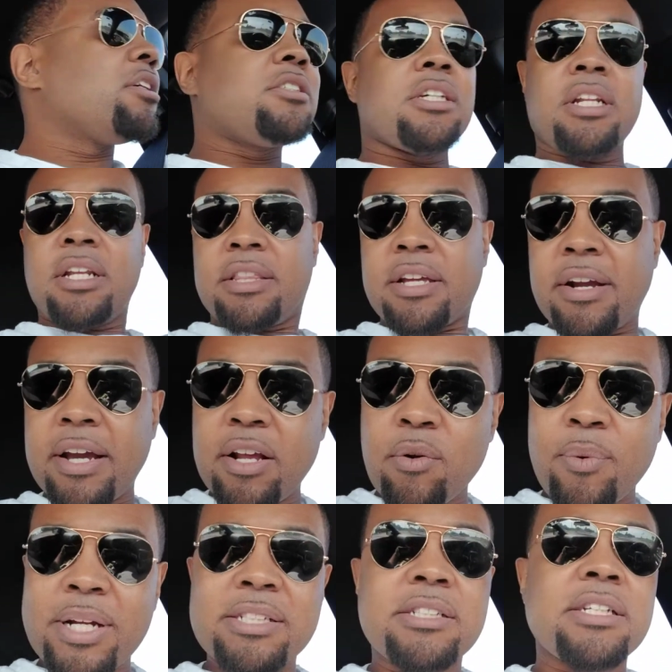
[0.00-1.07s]
said that they're
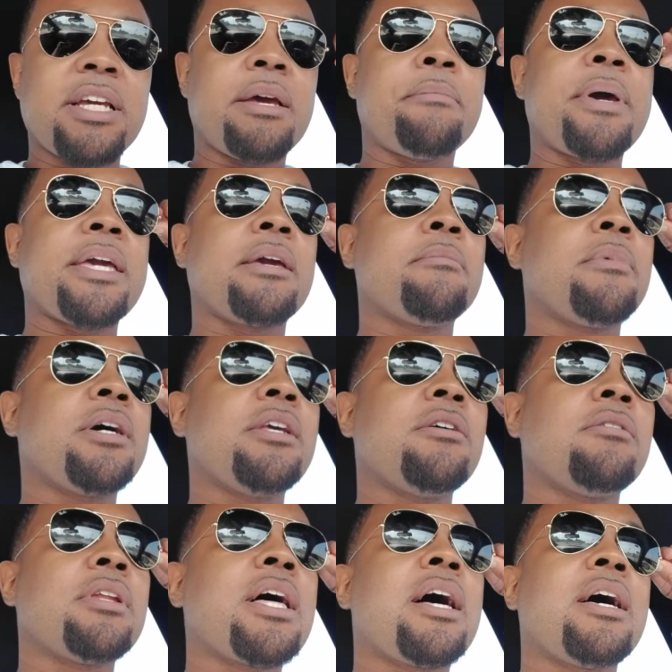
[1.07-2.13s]
interested in making money
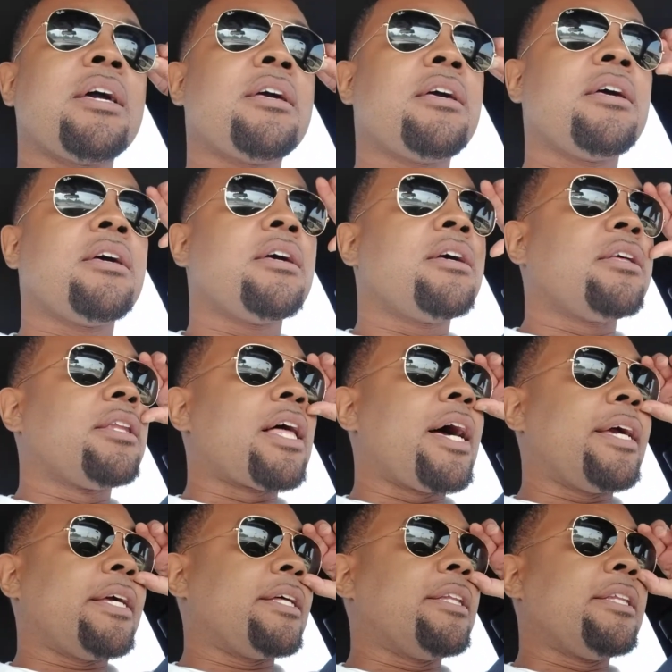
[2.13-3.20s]
online.
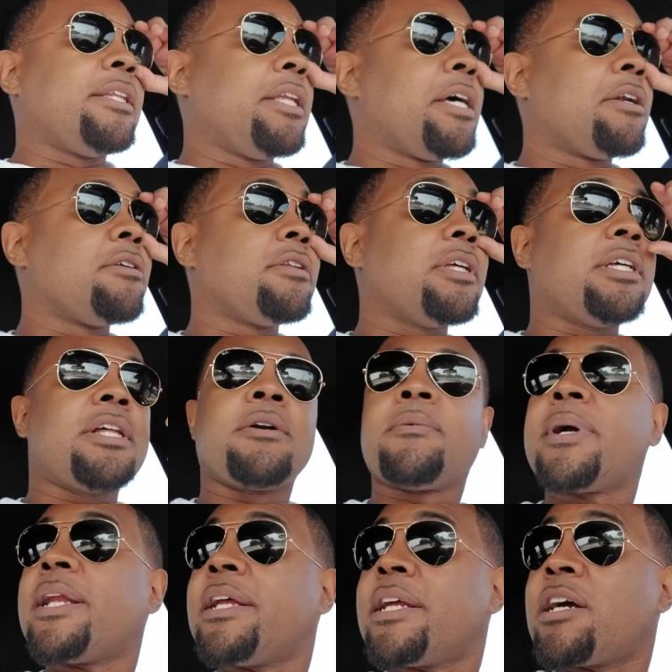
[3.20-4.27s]
Like, literally, they're
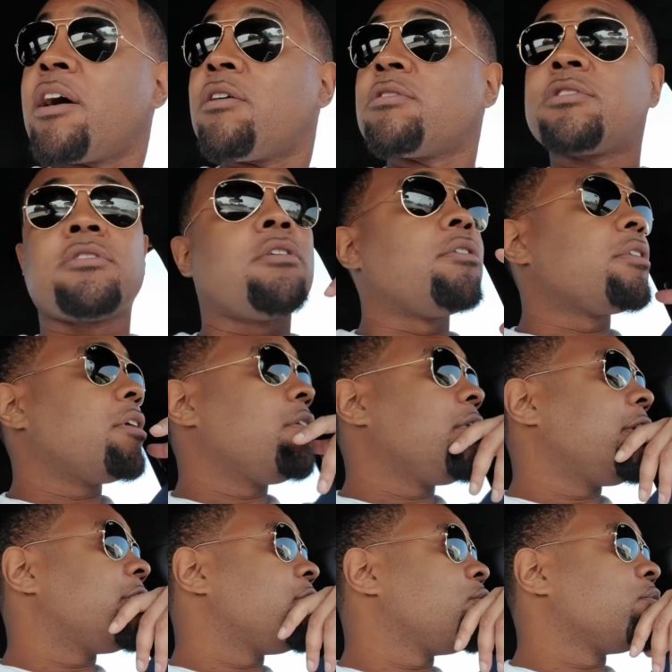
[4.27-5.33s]
ready to go. So the only thing you
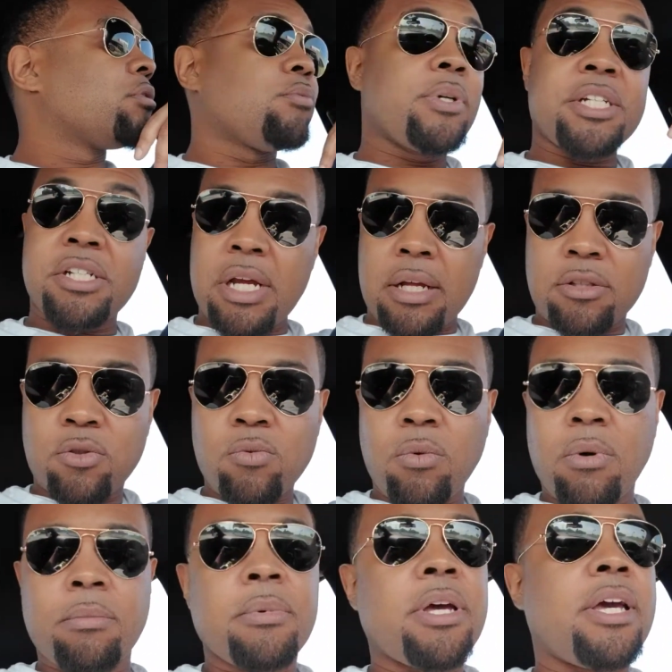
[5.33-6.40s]
need to do is reach out to
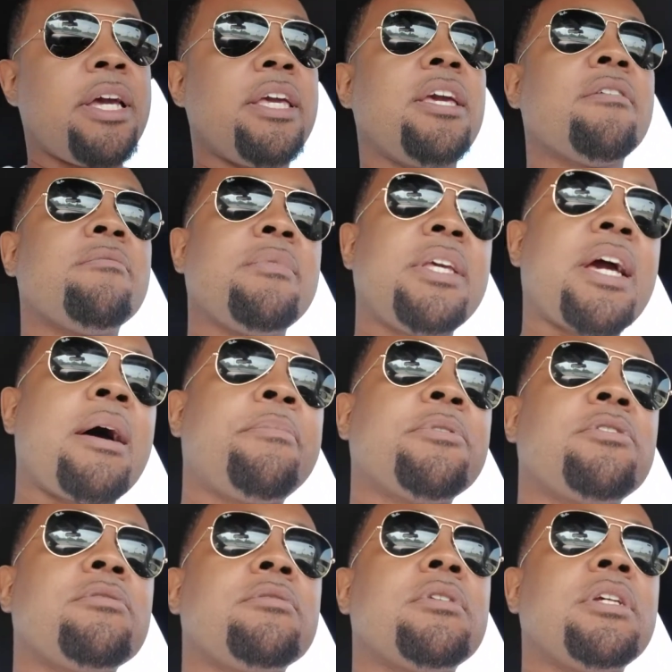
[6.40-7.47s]
them and give them the
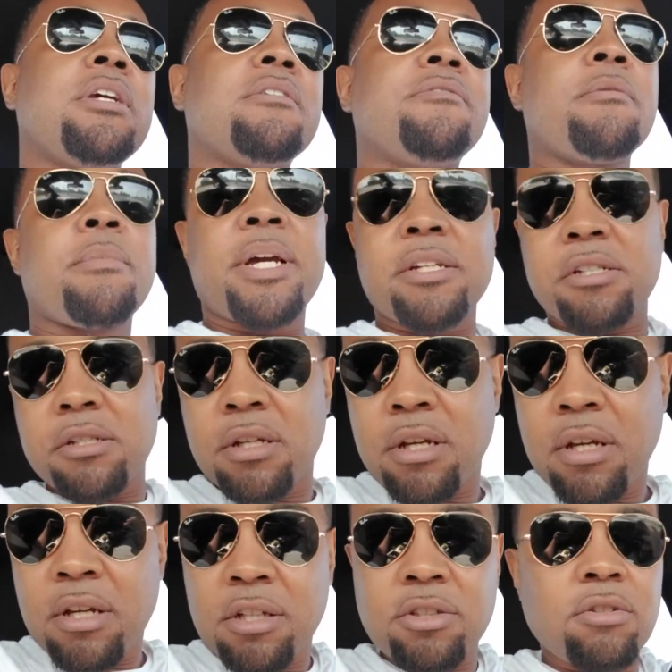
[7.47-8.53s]
opportunity information.
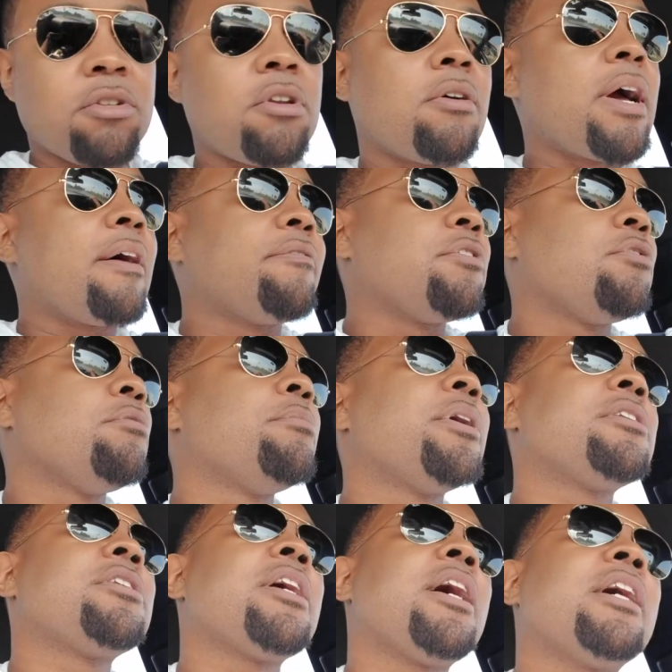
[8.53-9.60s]
So you don't have to do
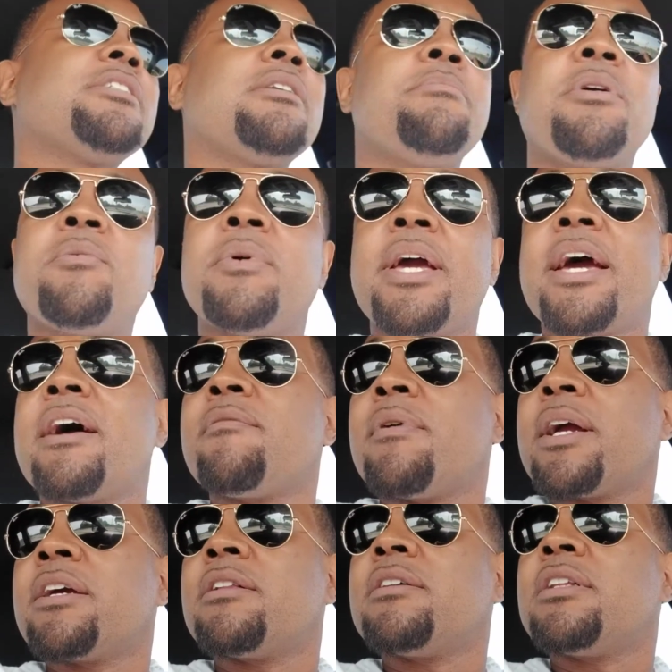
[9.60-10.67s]
much, guys. I mean, we have
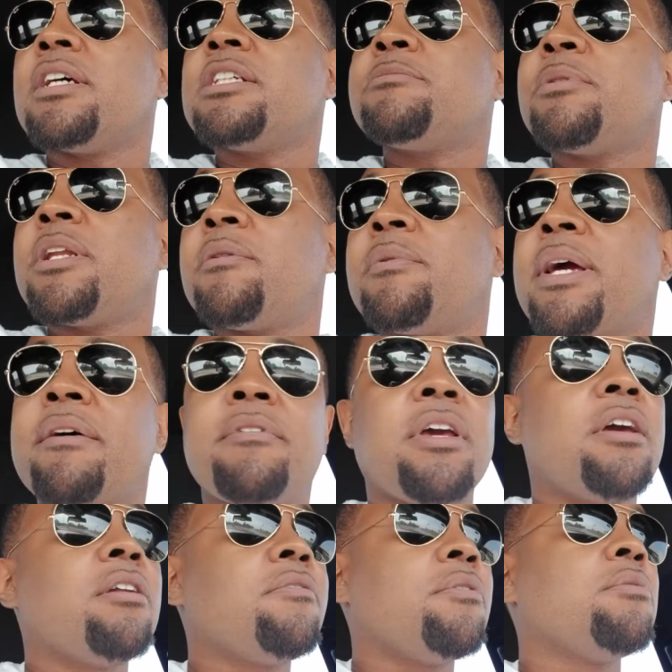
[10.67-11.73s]
regular leads, but then we have the
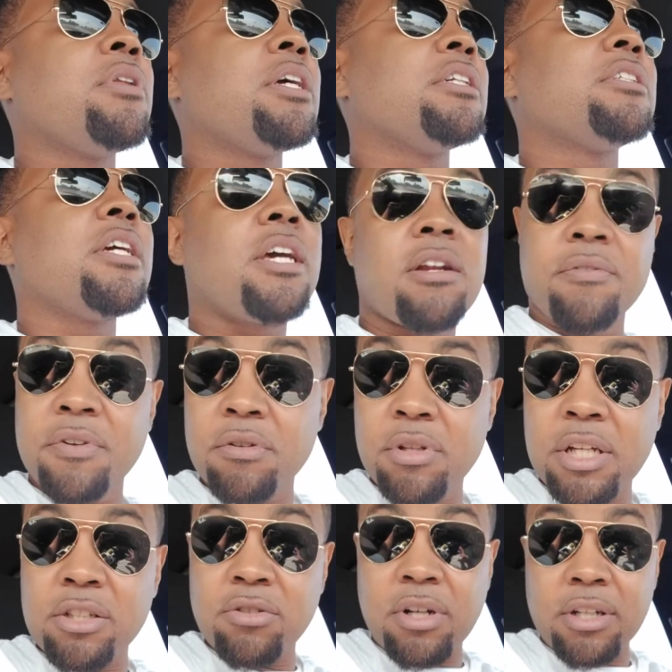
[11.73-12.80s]
interview leads. The interview
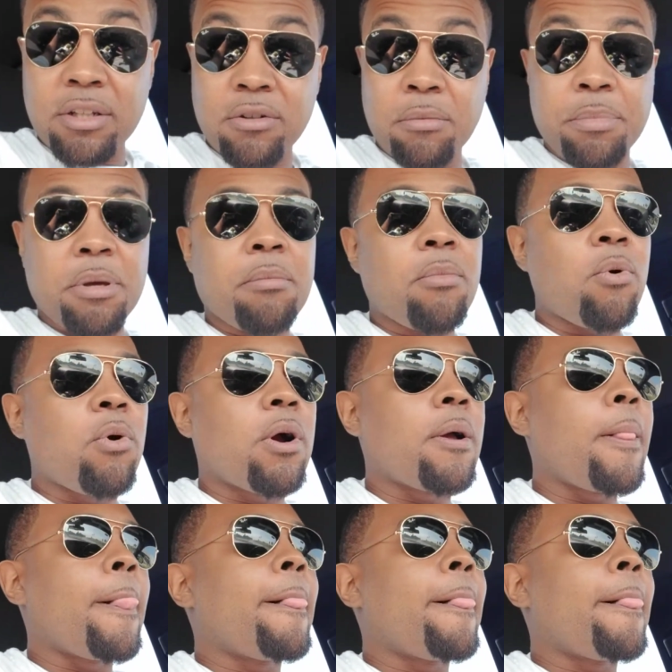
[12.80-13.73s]
leads are a little bit more,